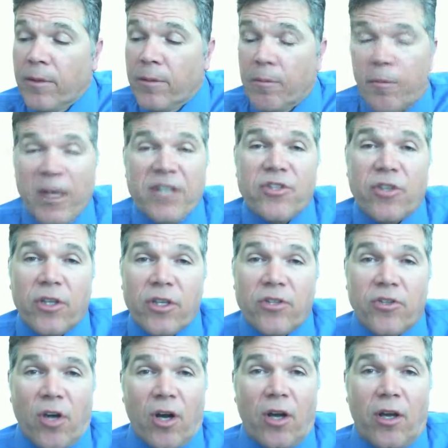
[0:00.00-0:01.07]
Basically, you
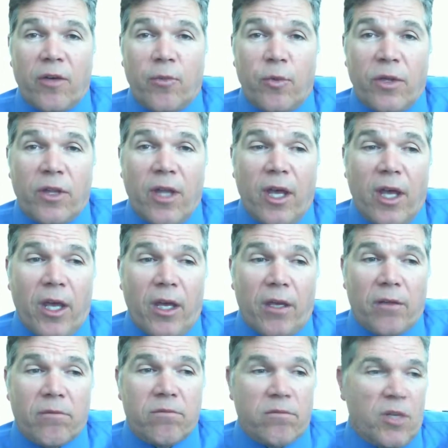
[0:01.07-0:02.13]
start out with
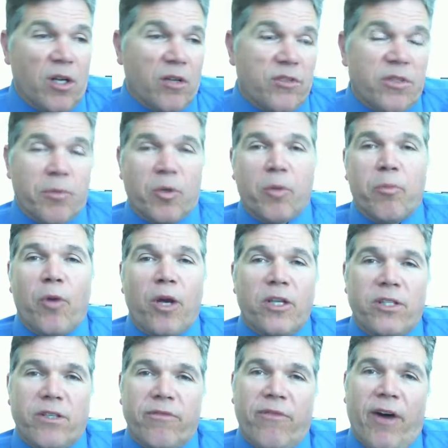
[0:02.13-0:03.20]
a typical
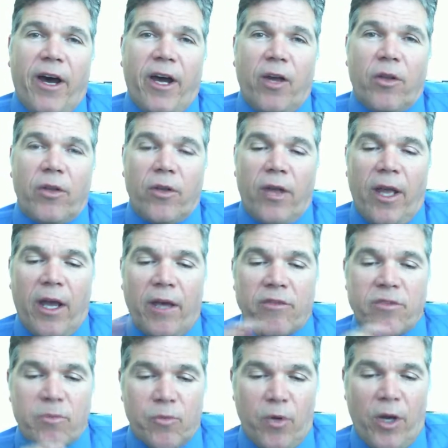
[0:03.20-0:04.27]
project file. It'll have
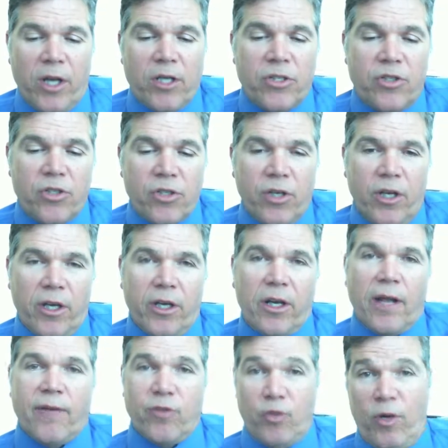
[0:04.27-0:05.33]
some drainage,
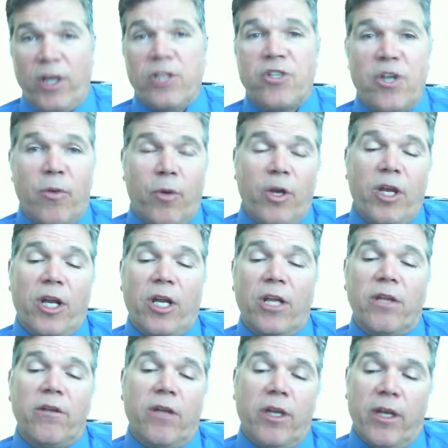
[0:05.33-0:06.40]
have a drainage network in
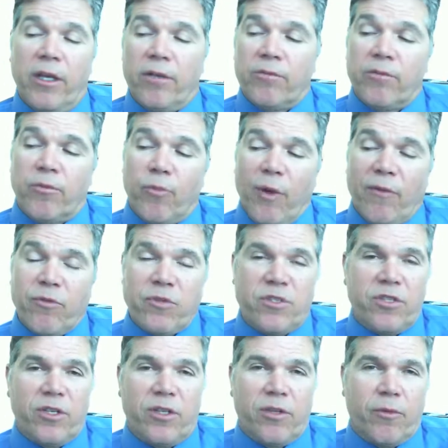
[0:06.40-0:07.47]
it, and
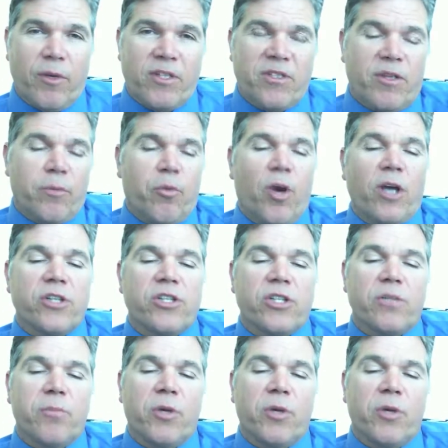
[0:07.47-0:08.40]
referencing the rest of the project.